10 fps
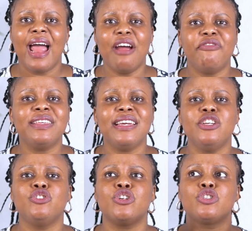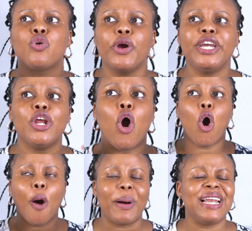Everything is just going
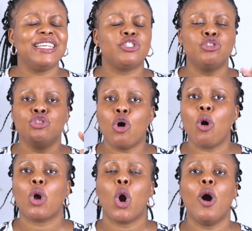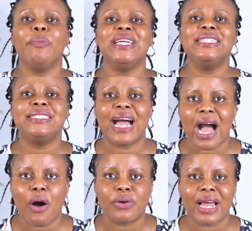up and it's not coming
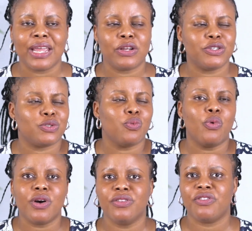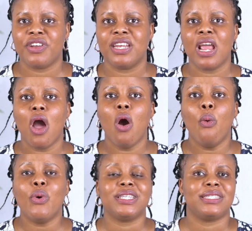down. And you're just wondering
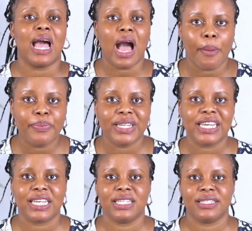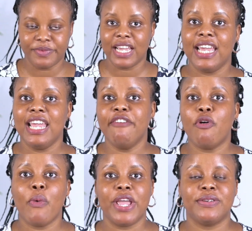what's happening.
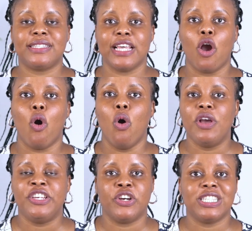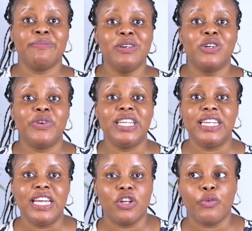Even when you say, oh, it's just milk we
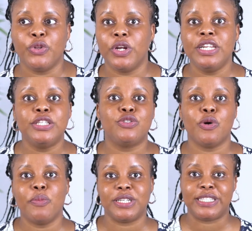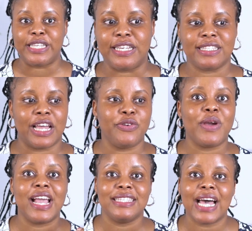need, or we don't need so much things, and
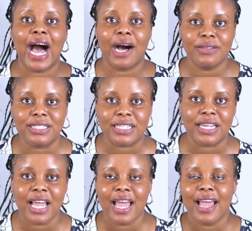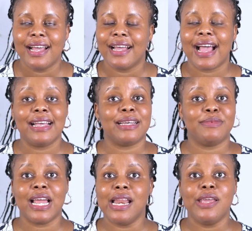you enter Aldi, guys, I'm
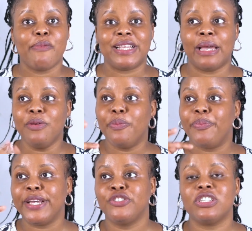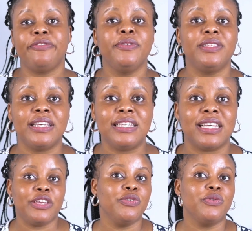telling you, by the time you pick just few things
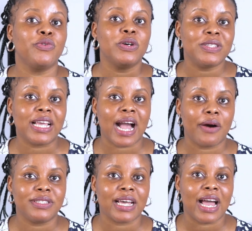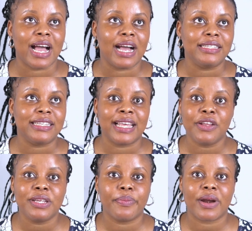and you go to the counter and they
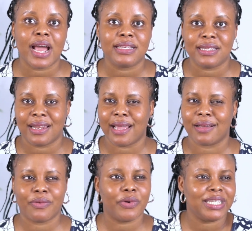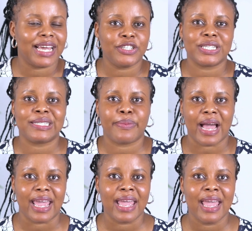tell you the price, you're like, what did I just
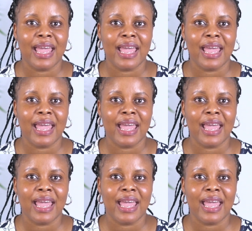buy?